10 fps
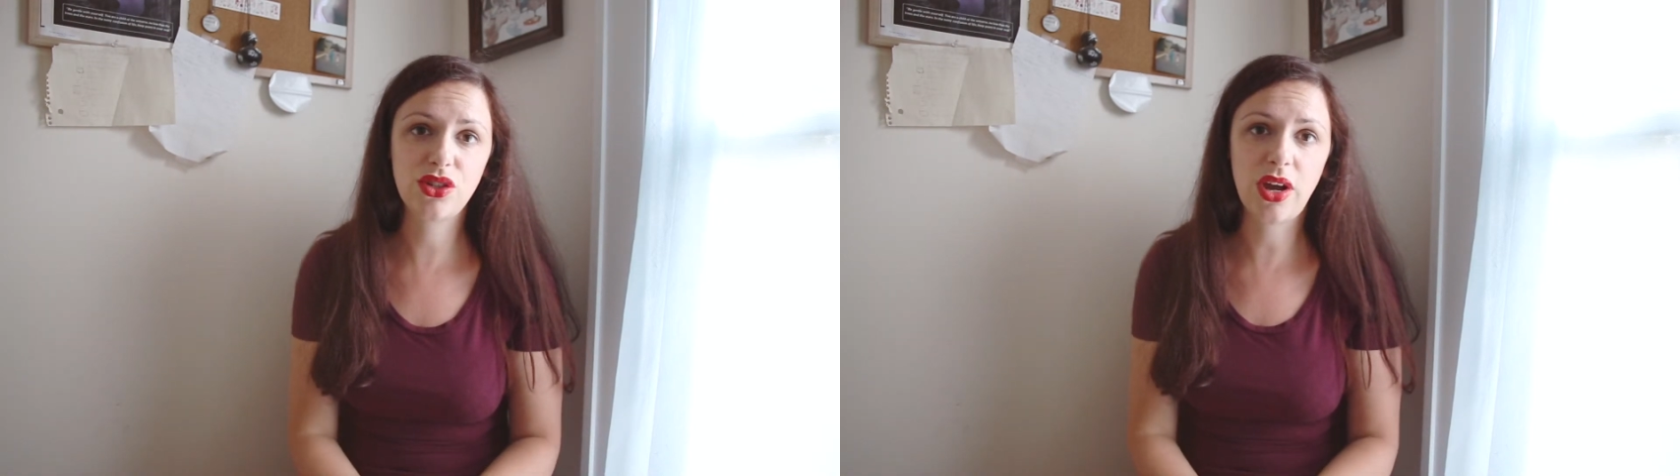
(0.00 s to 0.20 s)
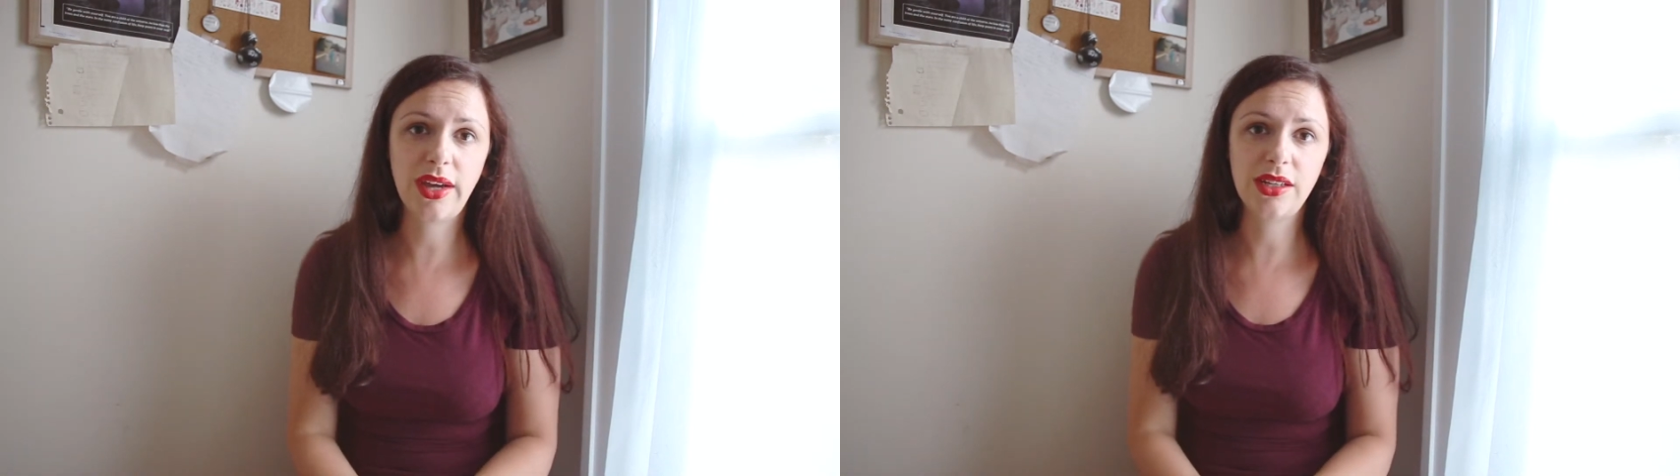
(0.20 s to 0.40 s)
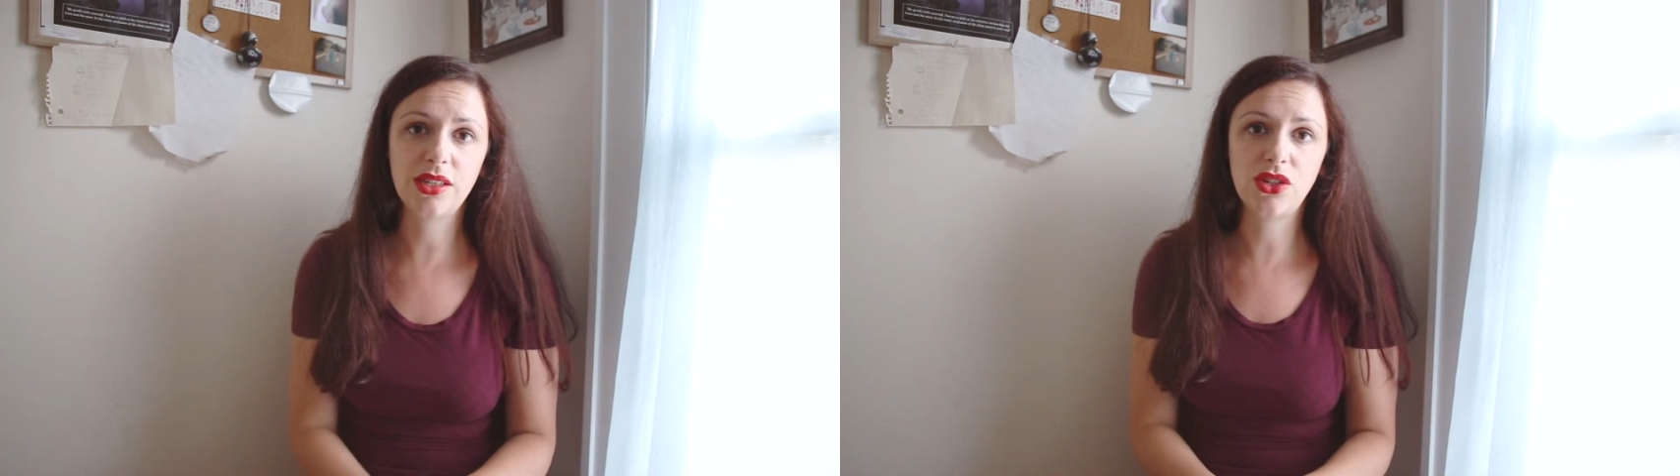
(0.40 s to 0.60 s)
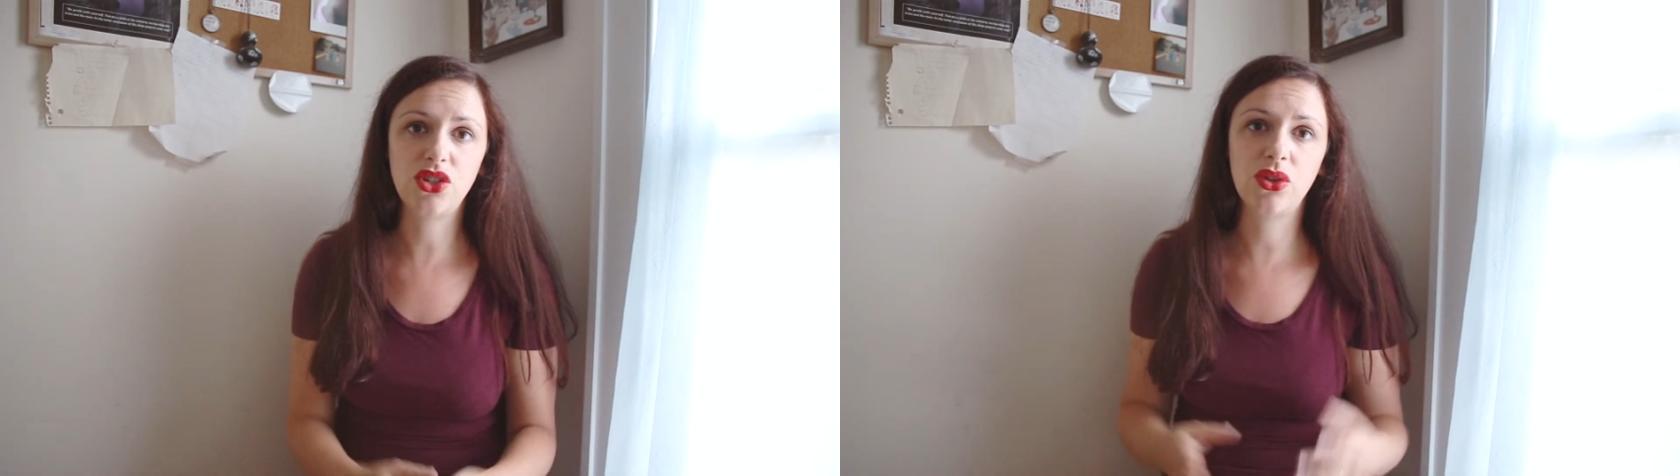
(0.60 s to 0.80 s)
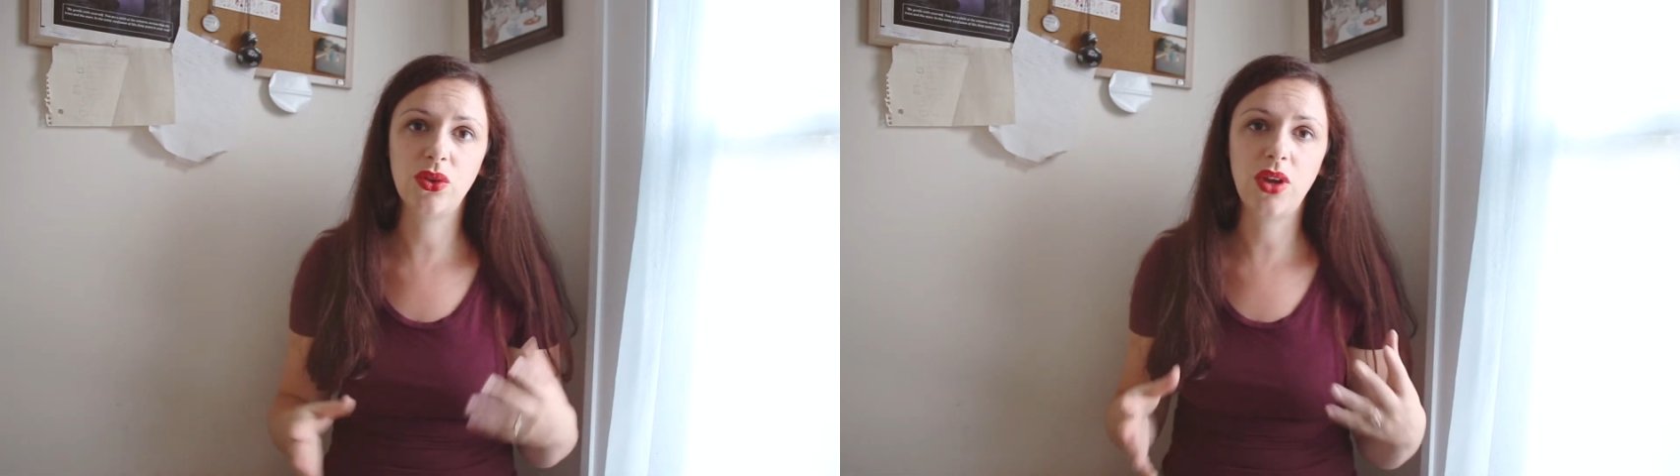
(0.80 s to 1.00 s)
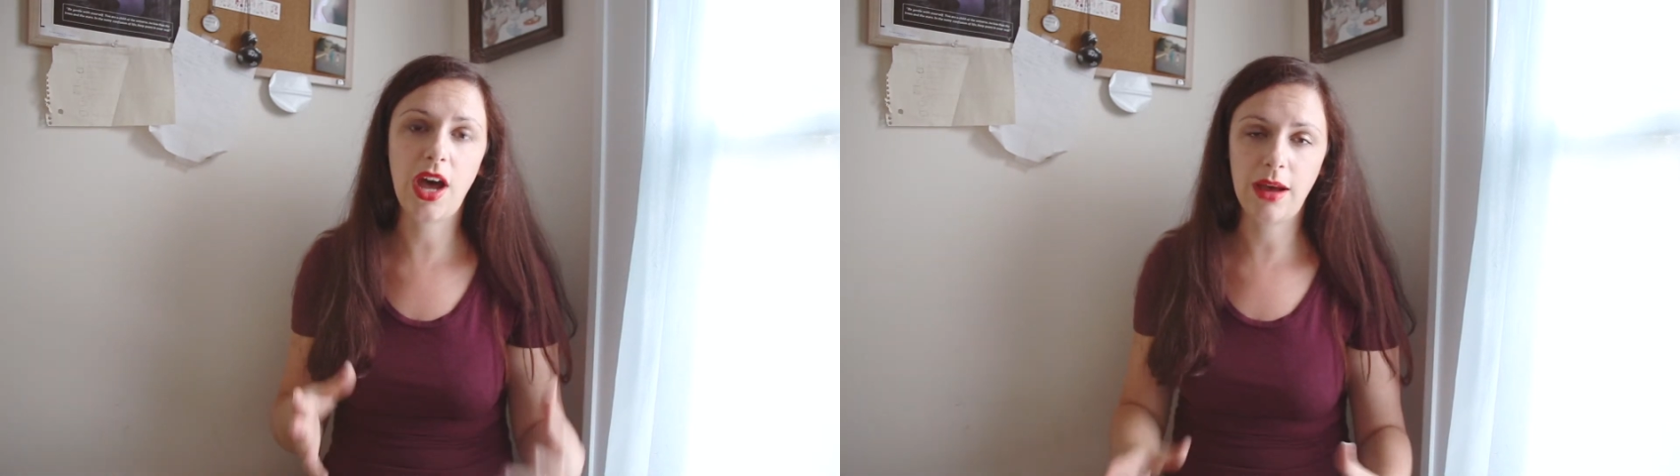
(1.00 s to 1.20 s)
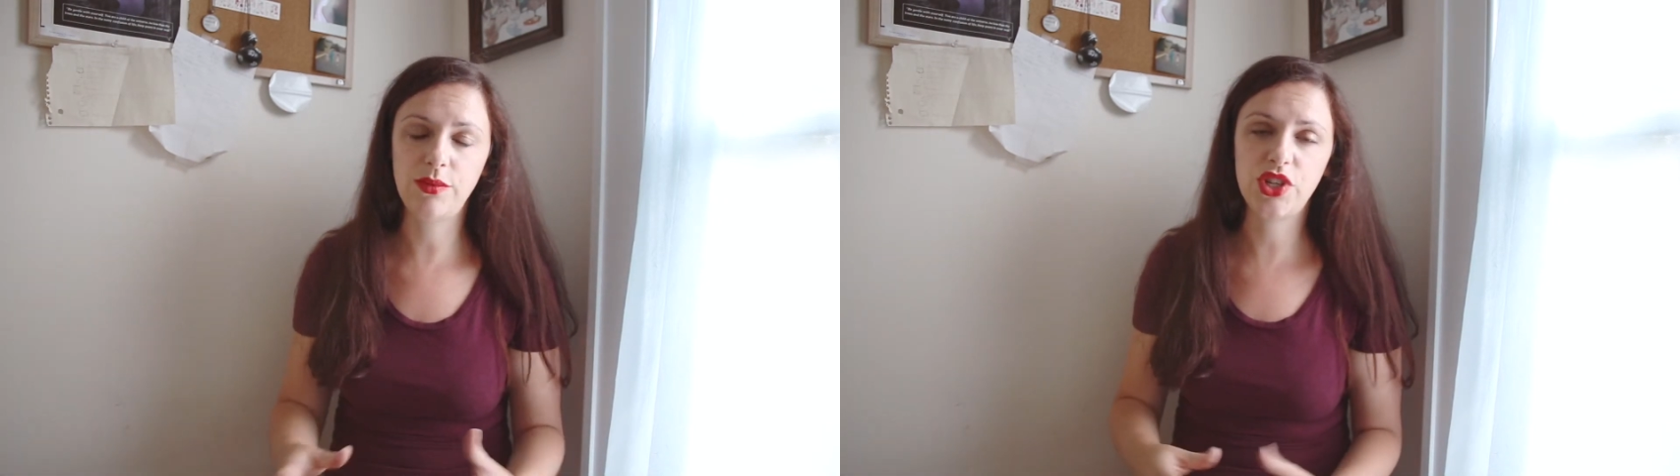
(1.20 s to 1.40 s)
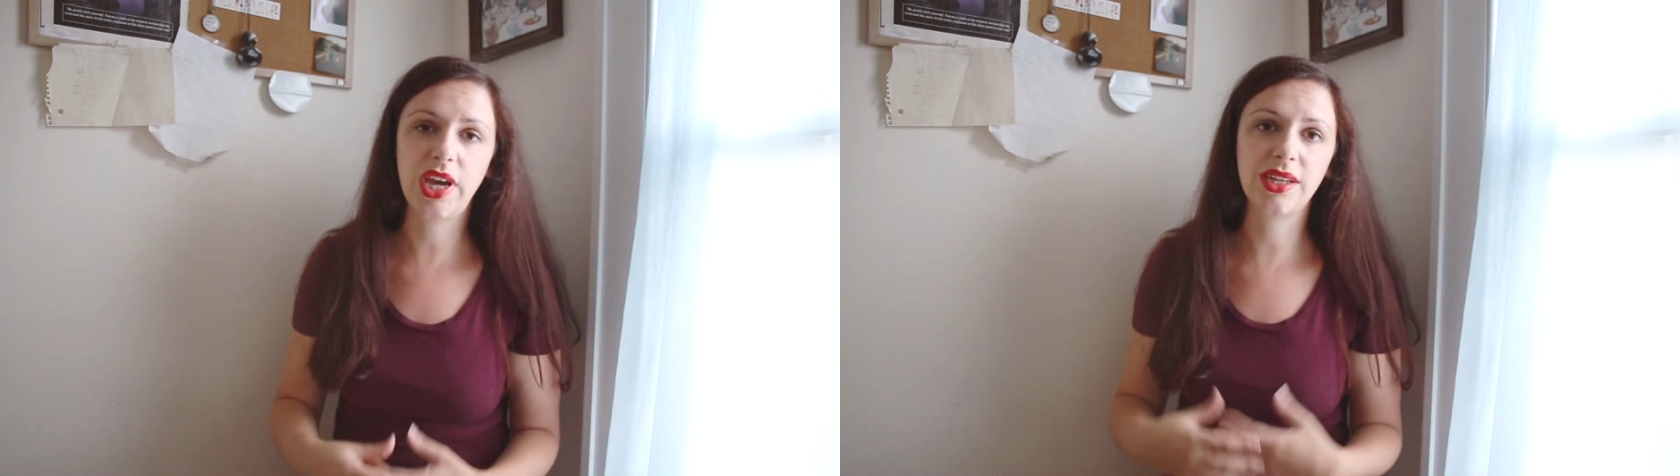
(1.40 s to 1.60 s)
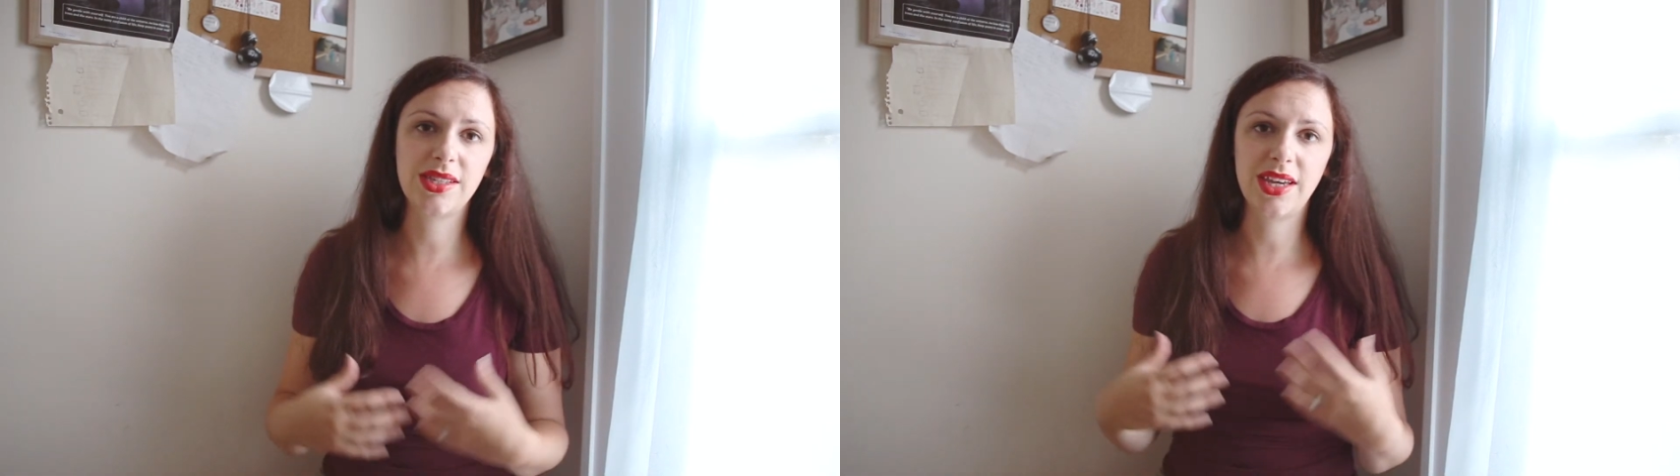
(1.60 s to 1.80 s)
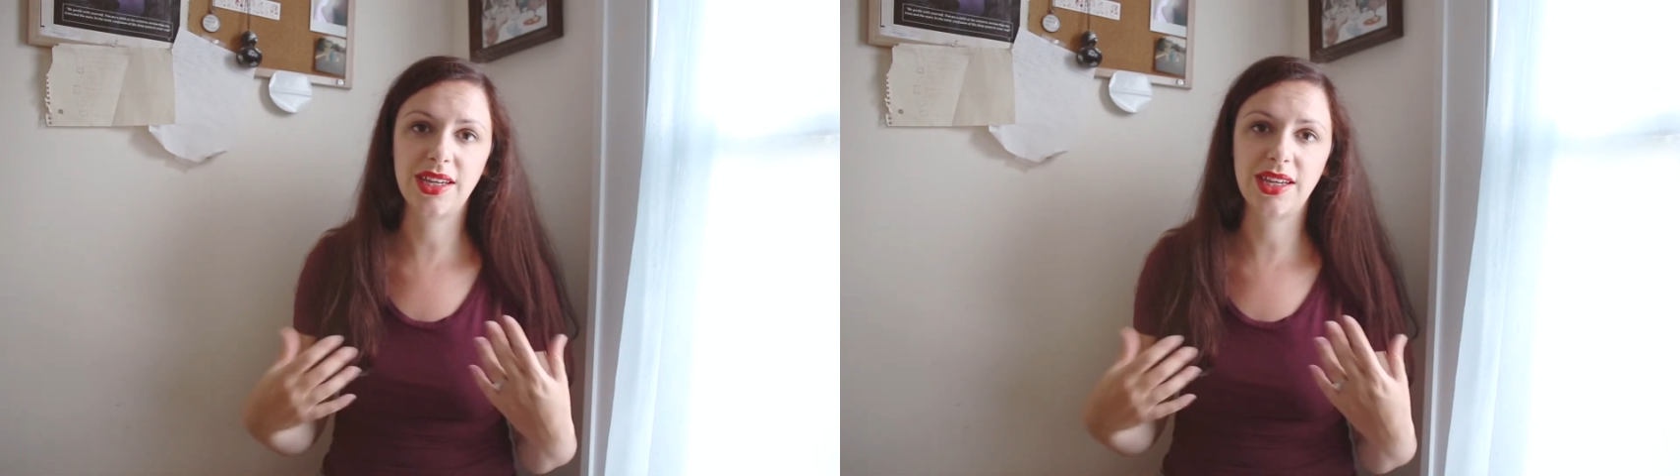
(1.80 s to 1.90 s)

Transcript: trying to shoot objects